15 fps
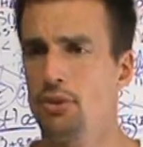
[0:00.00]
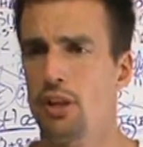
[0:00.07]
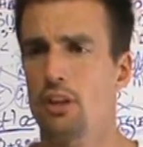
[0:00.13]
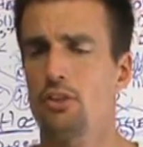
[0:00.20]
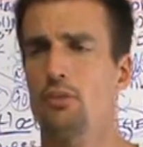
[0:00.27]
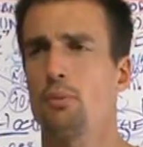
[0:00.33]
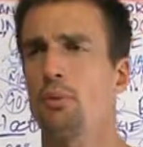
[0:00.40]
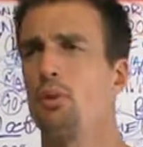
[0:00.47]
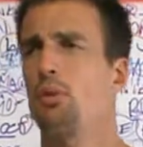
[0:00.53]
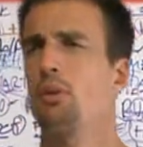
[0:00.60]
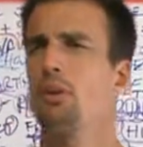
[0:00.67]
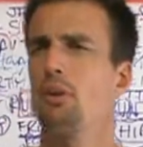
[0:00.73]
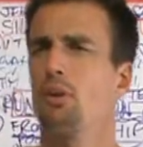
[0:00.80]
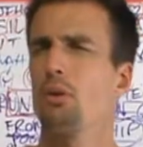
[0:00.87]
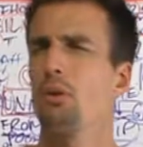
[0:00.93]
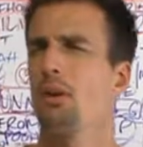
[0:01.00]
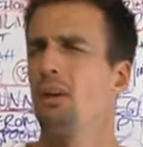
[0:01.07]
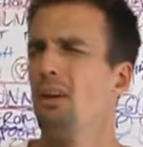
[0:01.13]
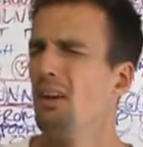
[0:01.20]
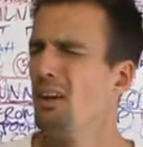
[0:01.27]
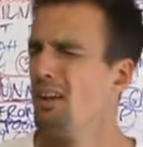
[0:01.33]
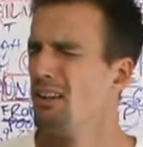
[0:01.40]
says, from glory to glory.
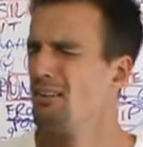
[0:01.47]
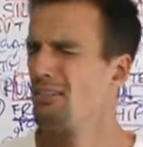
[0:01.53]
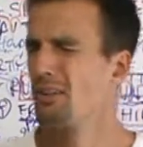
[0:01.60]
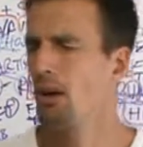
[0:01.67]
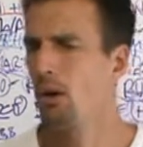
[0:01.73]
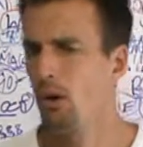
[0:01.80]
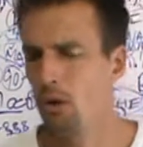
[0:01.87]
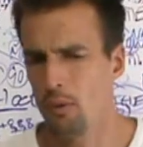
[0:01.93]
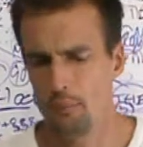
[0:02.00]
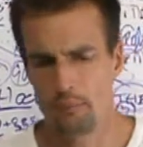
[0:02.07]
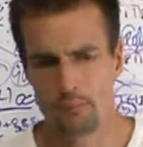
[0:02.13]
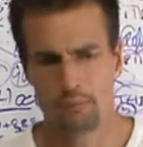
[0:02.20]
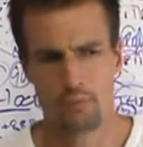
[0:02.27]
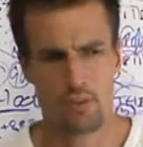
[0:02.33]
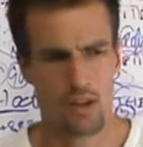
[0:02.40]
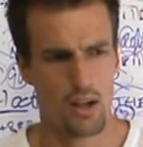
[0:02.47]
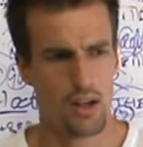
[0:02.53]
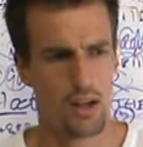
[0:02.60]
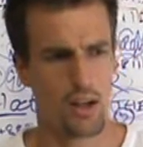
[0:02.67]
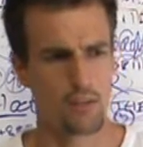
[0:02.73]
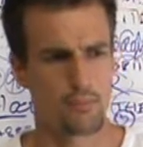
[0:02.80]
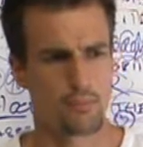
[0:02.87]
So,
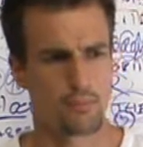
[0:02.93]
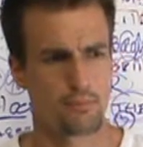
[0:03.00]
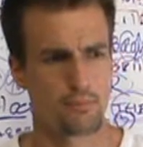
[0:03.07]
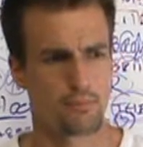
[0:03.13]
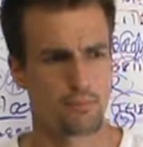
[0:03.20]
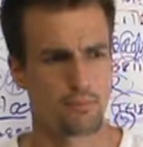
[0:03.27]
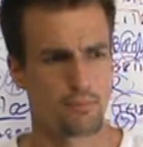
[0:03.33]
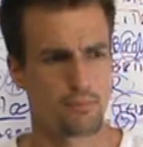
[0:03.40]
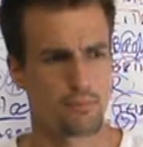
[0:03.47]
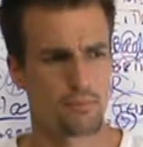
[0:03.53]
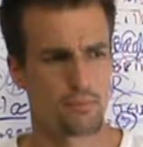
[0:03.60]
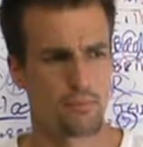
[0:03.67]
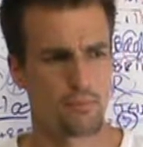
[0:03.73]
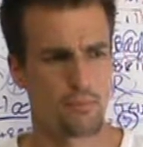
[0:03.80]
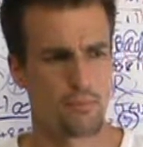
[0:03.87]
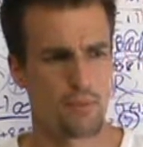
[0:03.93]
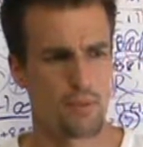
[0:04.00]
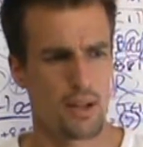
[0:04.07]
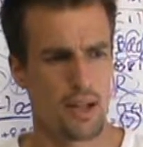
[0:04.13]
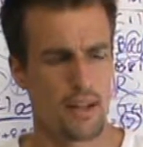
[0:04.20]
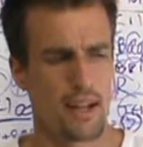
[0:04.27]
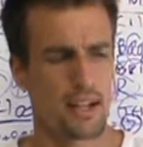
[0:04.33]
um,
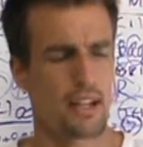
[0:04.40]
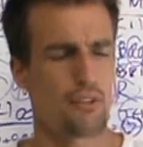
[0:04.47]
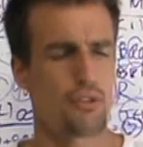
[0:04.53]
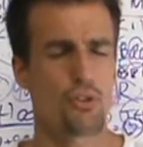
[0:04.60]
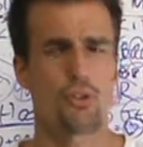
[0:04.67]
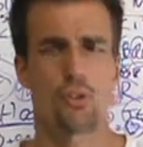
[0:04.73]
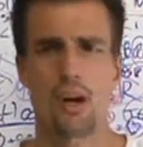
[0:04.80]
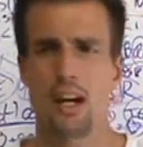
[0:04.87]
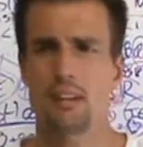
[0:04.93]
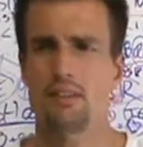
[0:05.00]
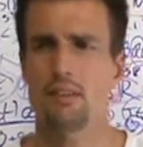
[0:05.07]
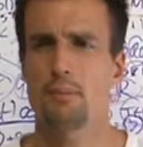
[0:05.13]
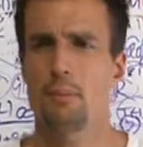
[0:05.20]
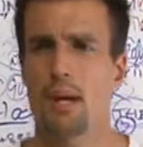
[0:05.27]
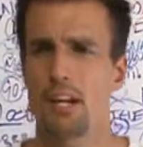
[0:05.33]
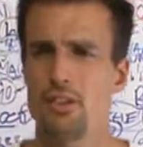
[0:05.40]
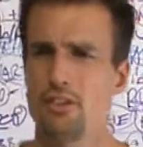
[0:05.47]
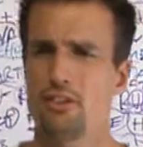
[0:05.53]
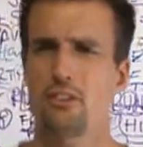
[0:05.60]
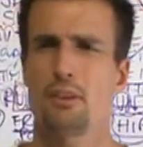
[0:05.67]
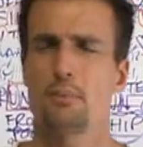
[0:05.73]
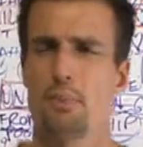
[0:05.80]
and that gives you grace and
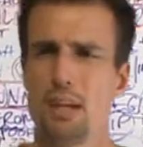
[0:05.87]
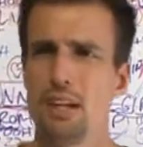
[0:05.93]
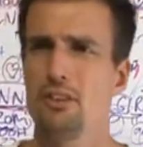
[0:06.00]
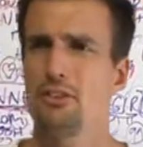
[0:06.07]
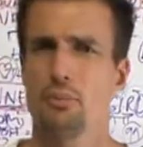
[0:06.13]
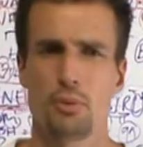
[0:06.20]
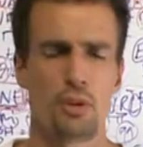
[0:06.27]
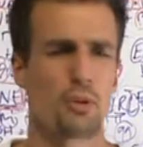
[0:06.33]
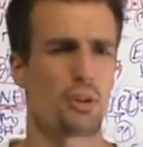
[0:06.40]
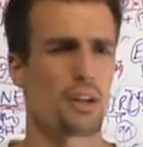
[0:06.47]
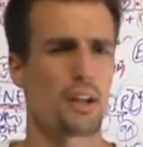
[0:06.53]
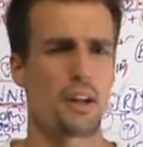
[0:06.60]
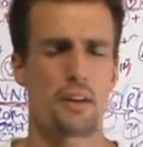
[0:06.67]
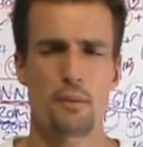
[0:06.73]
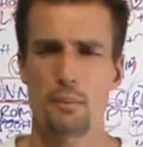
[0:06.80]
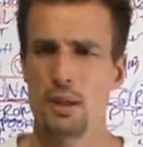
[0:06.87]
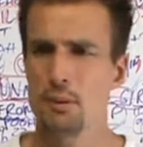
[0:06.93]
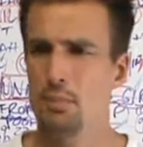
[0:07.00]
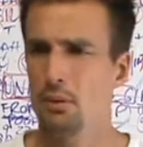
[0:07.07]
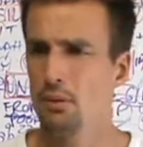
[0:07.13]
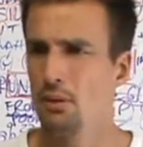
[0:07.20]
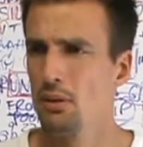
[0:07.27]
patience and peace when you look at other
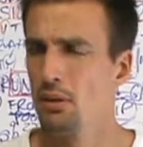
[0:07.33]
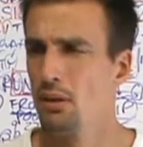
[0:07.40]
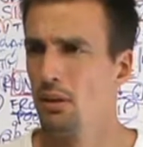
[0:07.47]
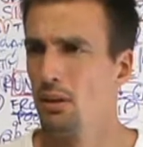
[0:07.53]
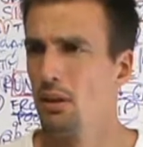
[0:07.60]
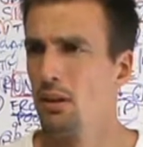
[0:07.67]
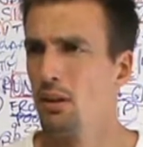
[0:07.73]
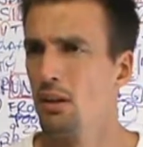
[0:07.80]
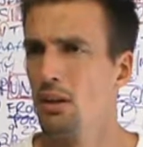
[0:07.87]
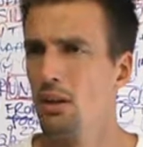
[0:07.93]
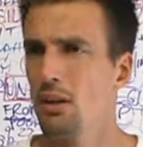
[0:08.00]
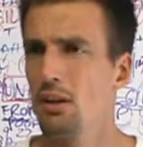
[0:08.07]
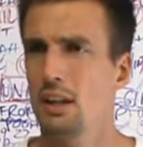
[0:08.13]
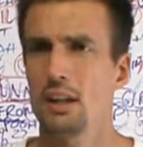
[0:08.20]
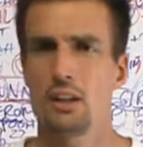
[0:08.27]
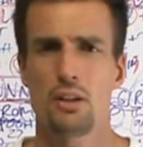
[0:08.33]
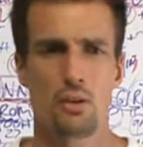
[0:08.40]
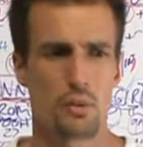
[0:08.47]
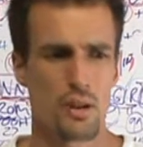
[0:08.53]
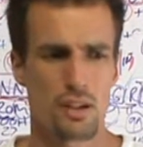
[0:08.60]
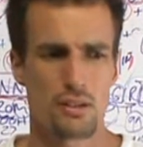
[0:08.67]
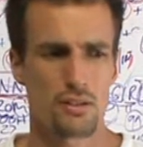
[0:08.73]
people. You're like, you know
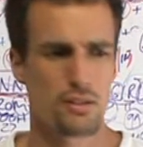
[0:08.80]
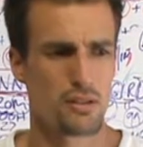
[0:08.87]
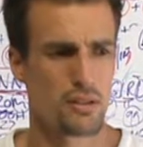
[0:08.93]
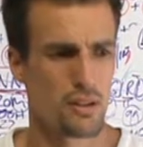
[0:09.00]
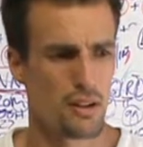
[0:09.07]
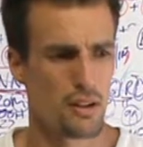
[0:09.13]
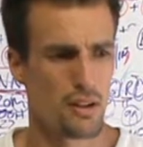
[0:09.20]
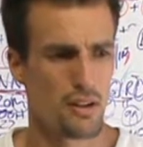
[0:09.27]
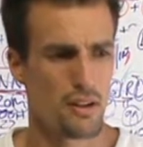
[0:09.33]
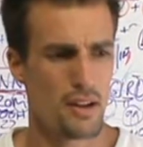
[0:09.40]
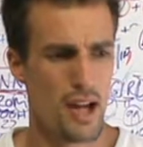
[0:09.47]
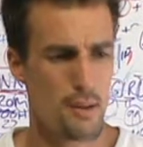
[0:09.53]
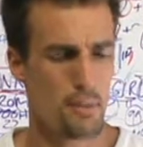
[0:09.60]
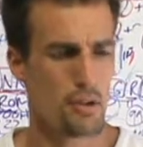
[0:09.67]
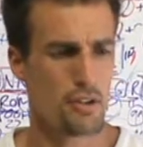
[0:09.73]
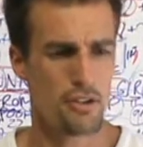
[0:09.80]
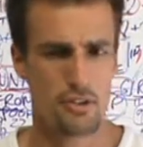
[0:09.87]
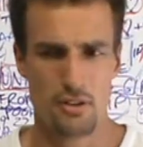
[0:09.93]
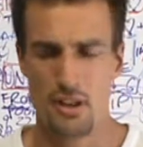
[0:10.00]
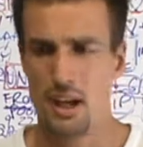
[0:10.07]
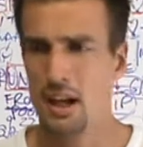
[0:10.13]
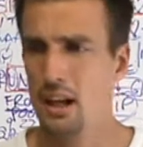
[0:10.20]
what? That
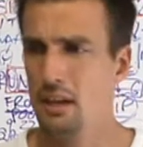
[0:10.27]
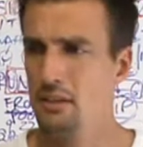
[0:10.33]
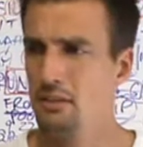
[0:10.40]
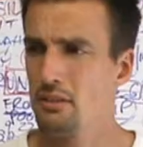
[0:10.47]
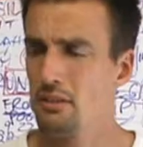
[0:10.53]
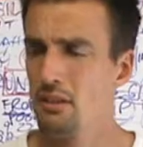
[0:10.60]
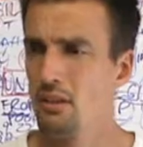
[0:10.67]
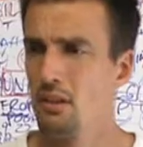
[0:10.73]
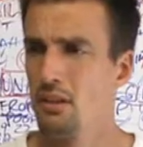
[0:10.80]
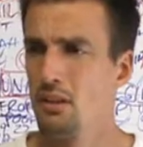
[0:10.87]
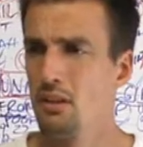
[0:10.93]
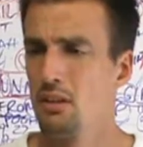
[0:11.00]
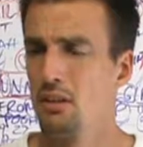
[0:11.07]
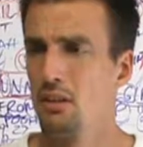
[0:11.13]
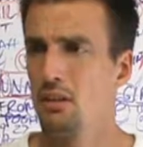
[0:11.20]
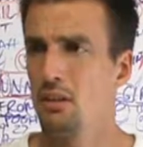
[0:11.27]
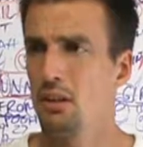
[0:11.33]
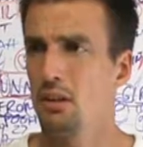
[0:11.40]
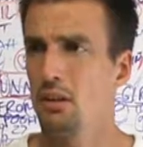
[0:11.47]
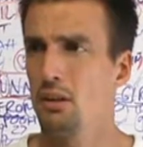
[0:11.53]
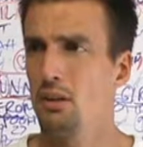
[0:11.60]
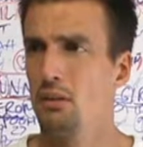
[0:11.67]
person has,
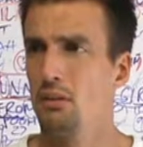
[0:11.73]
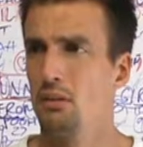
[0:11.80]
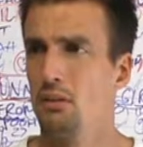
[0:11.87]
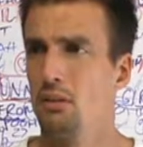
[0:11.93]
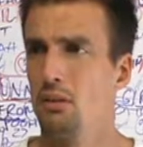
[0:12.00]
you know,